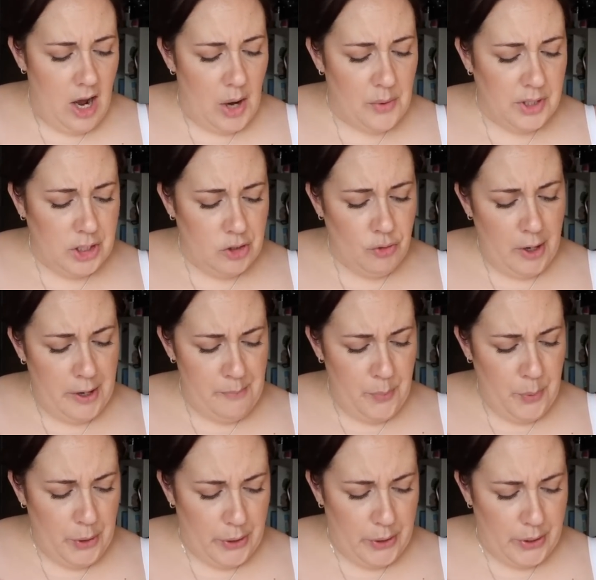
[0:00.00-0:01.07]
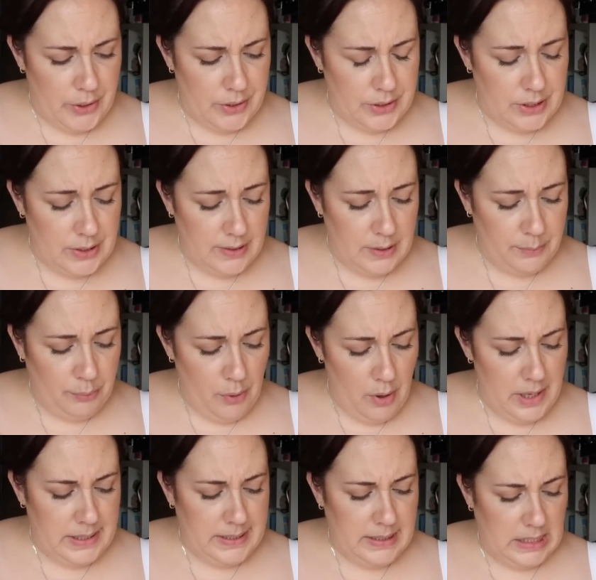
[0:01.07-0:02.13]
I'm going to try and put the
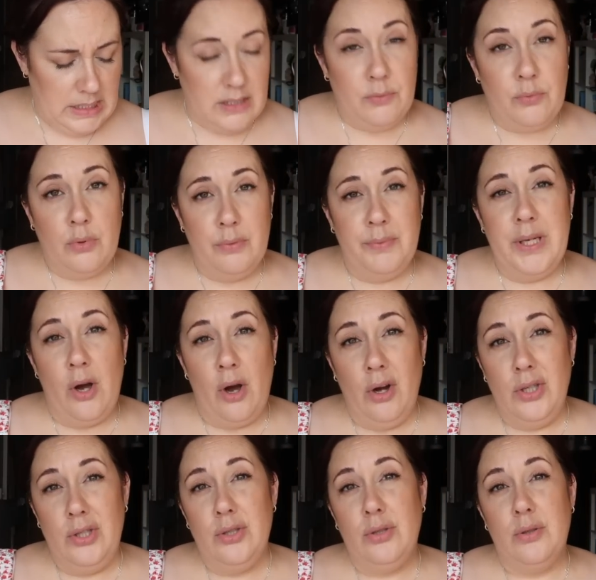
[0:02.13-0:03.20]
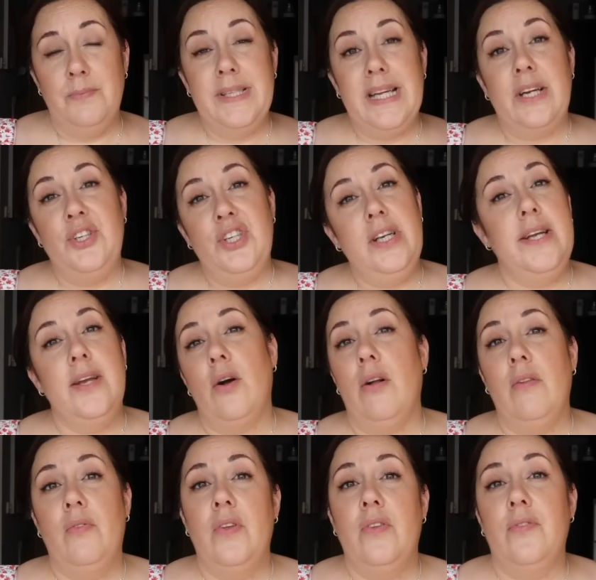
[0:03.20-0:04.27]
prices of all the items actually
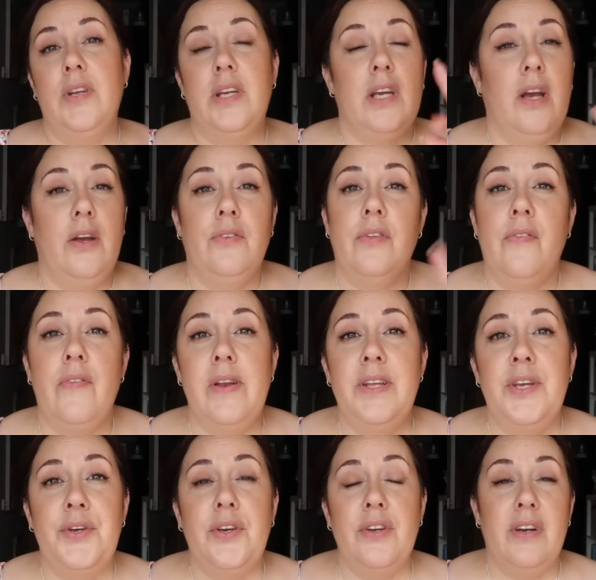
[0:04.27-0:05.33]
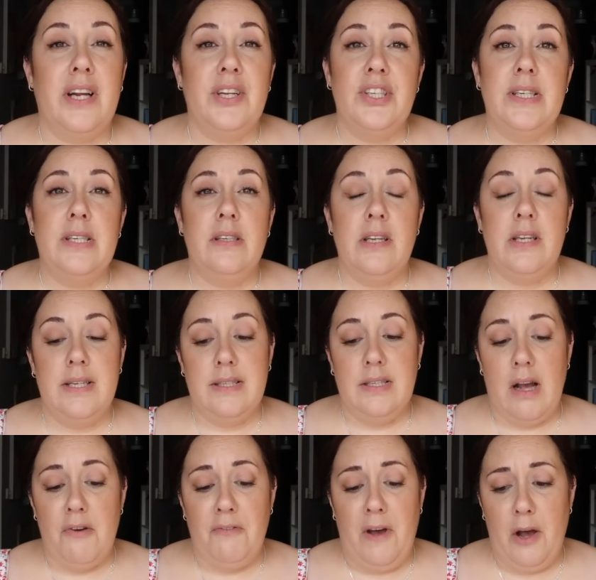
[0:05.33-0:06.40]
on this video so then you can actually see
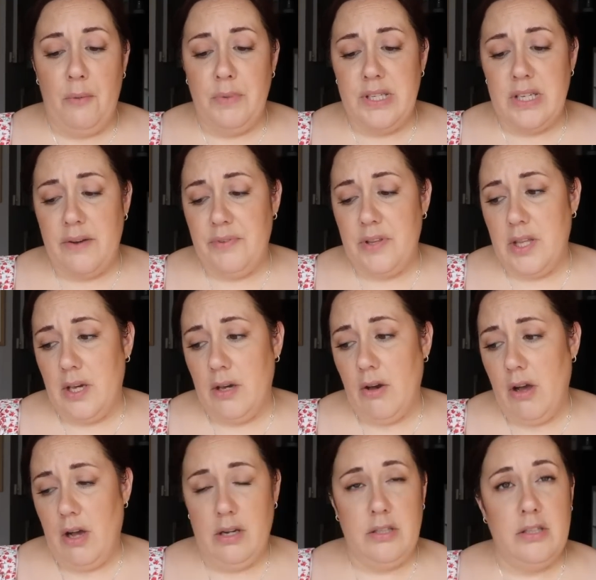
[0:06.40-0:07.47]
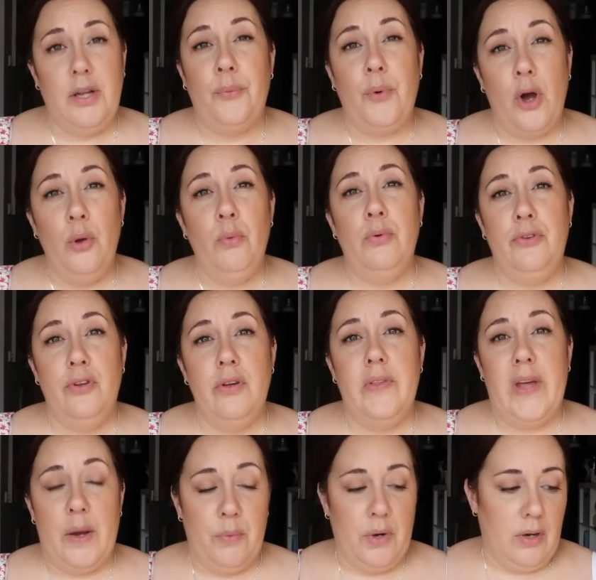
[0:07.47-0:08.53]
yourself how much everything costs so I will do
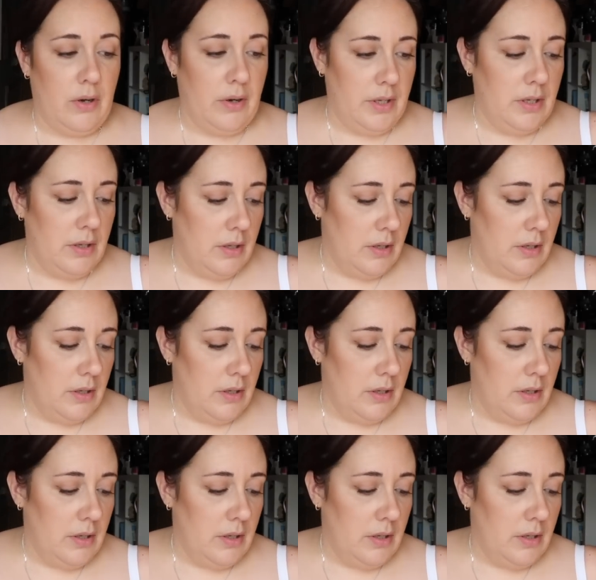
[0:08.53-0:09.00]
that when I